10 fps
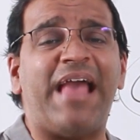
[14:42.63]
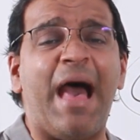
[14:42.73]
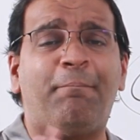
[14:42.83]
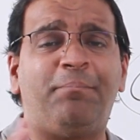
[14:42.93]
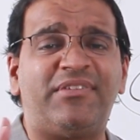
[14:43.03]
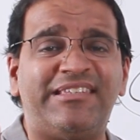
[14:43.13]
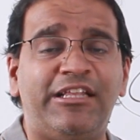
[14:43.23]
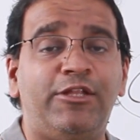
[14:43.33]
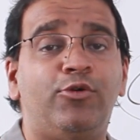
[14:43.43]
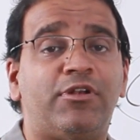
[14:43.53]
be
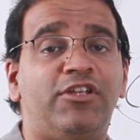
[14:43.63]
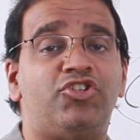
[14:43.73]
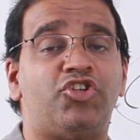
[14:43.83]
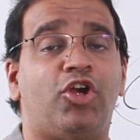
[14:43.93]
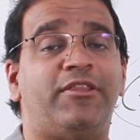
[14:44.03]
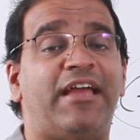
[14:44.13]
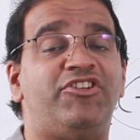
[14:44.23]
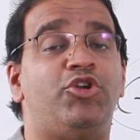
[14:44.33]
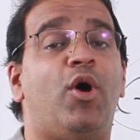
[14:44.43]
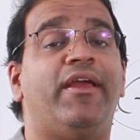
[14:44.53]
absolutely sure
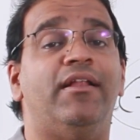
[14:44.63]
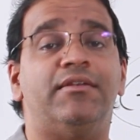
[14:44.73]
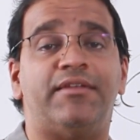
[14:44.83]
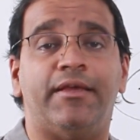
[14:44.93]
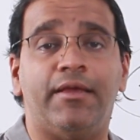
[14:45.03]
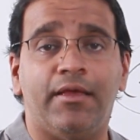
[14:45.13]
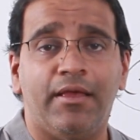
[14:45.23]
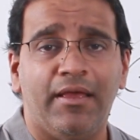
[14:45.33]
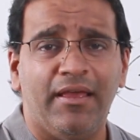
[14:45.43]
that you are guilty.